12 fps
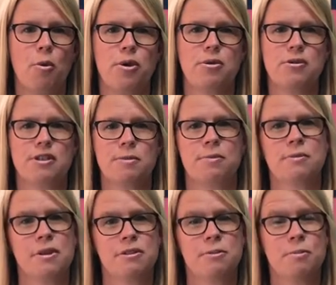We also
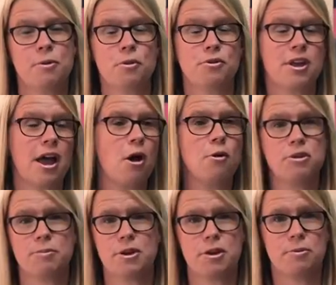support
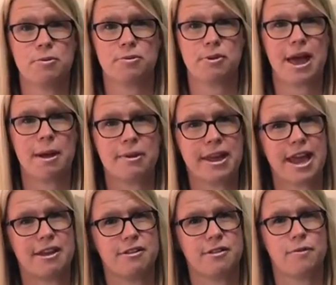older pupils with
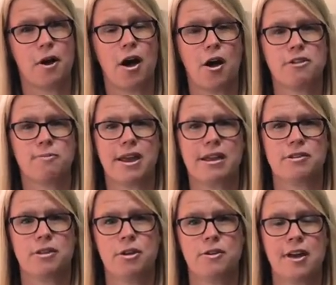applications for
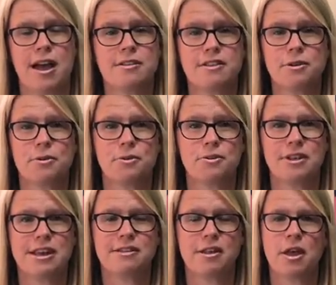arts-based university
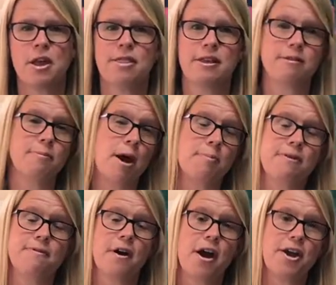courses. This might be
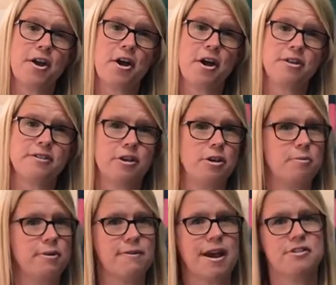fine art, it could
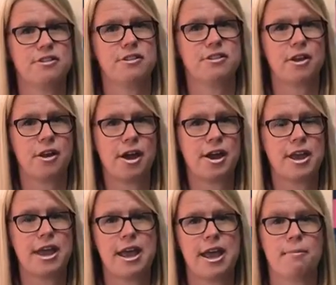be fashion design,
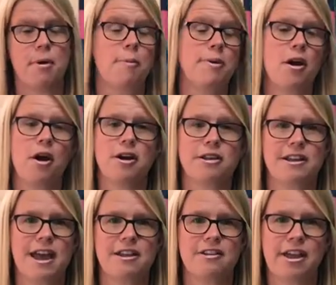it might be
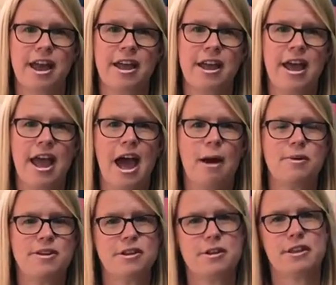architecture, and
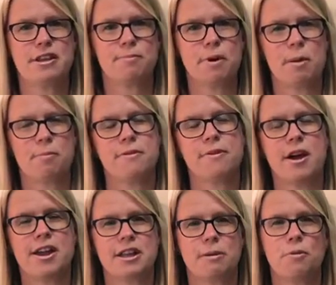we do this by
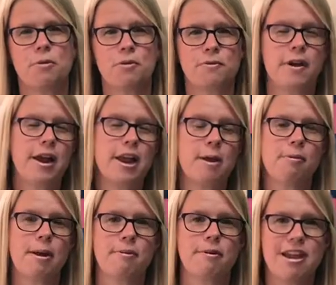providing portfolio
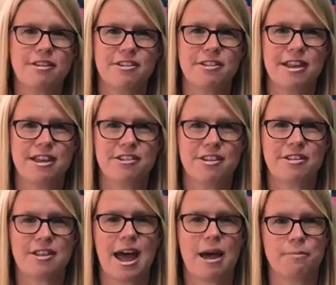preparation
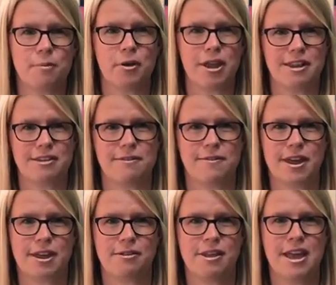sessions and mock
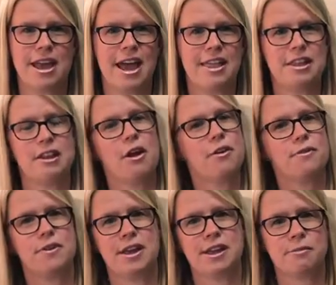interviews. In the last
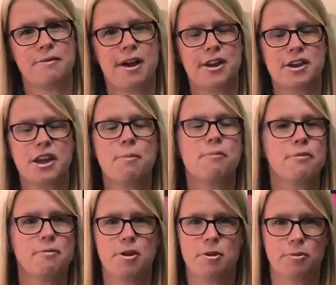few years, we've had a number
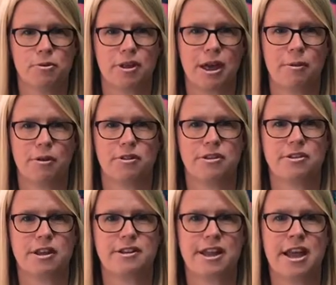of pupils go on to
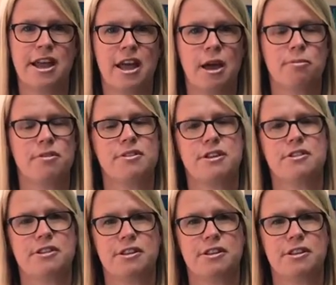study at prestigious